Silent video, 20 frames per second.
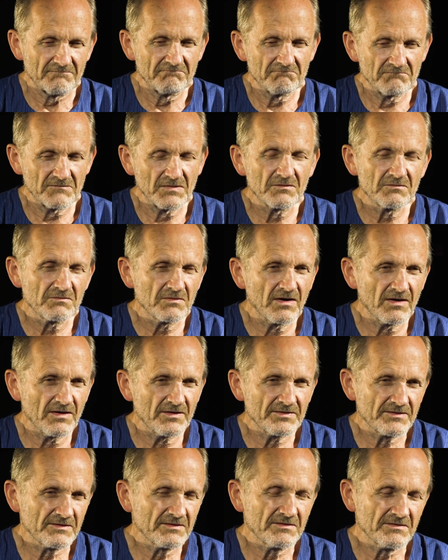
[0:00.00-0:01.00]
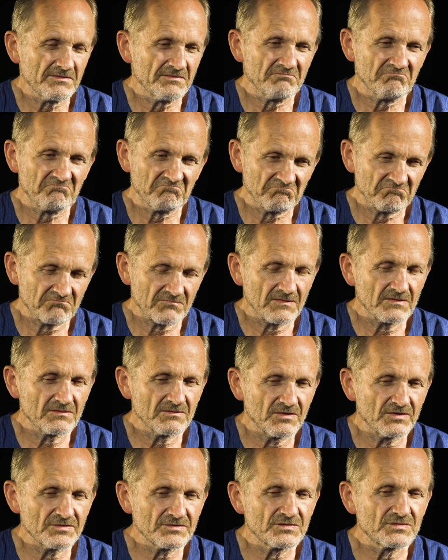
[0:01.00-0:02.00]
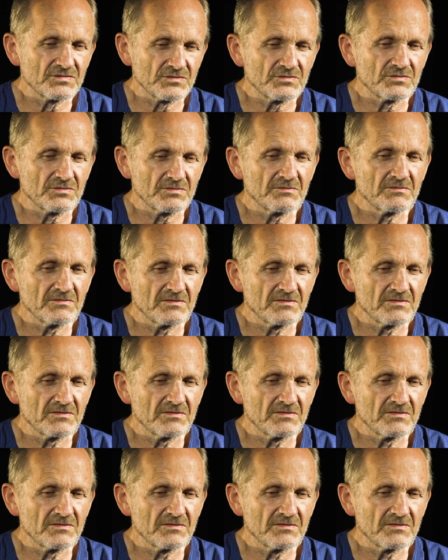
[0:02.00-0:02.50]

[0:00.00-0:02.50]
rather not too